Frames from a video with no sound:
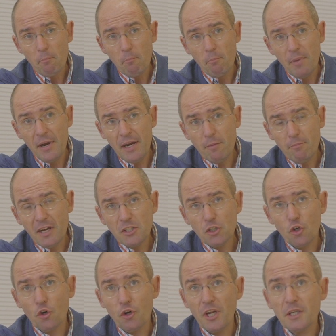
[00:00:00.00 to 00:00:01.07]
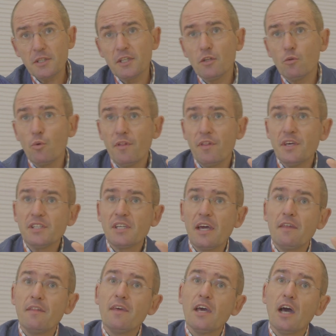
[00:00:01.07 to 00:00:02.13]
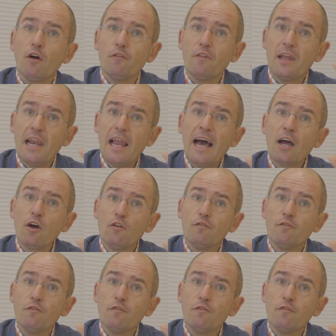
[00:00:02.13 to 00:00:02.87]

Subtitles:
Very much connected with this idea of the lack